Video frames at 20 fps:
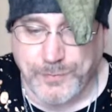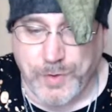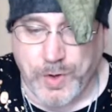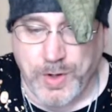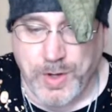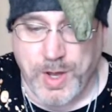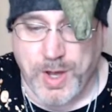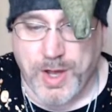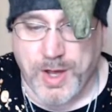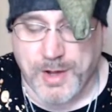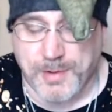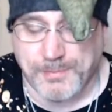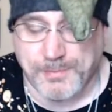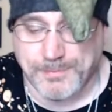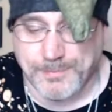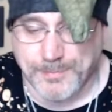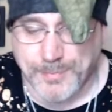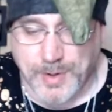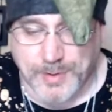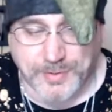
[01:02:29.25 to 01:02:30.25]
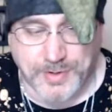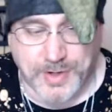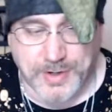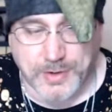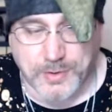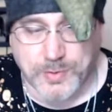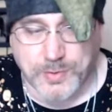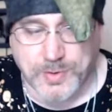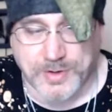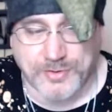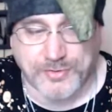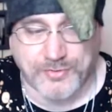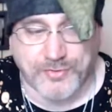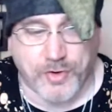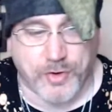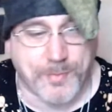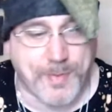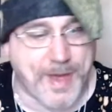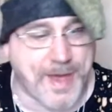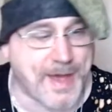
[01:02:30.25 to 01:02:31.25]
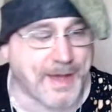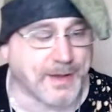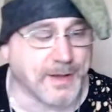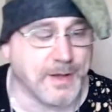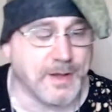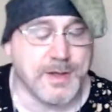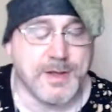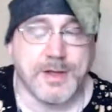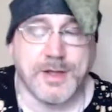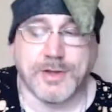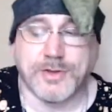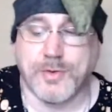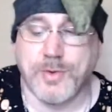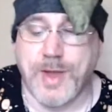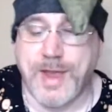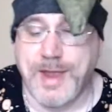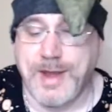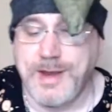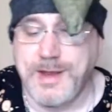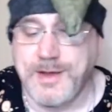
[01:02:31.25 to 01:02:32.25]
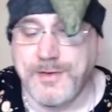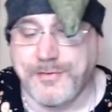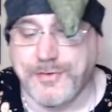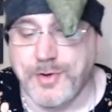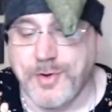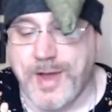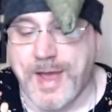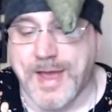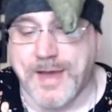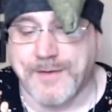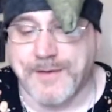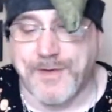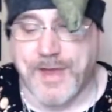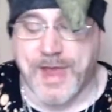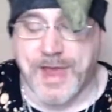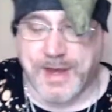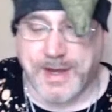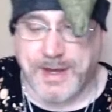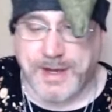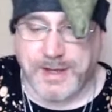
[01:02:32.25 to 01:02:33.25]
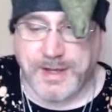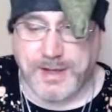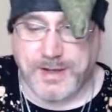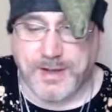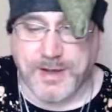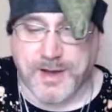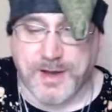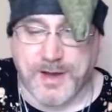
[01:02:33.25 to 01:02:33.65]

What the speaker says: I'll take a quick scroll back. Do any of you have any